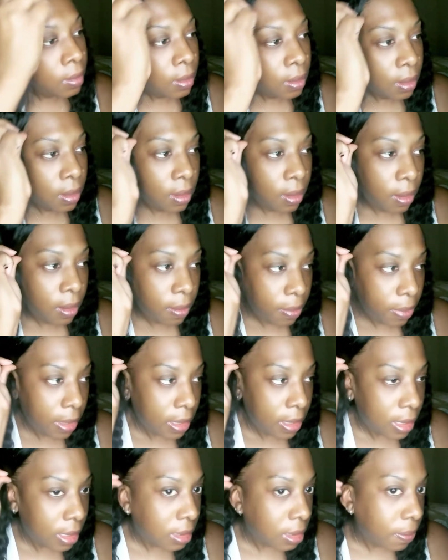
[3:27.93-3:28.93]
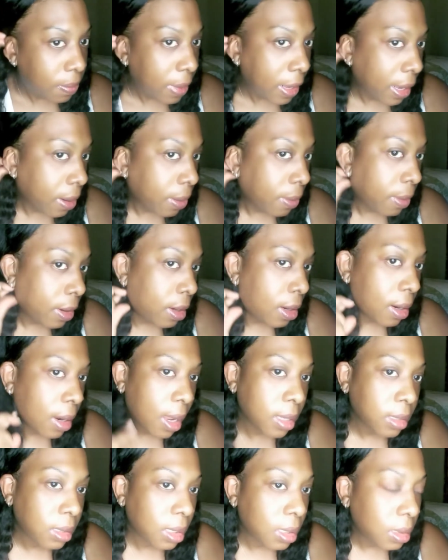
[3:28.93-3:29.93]
I'm going to pin this back what you
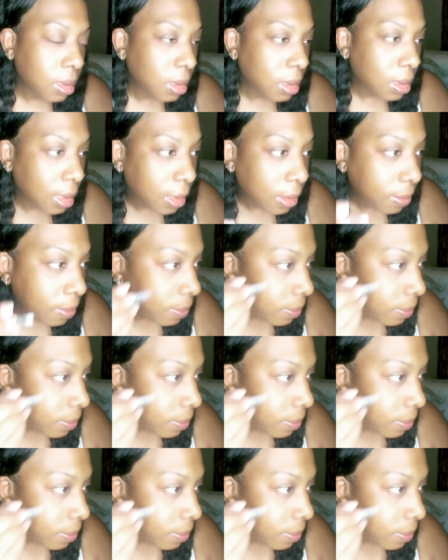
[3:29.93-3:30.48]
guys can see.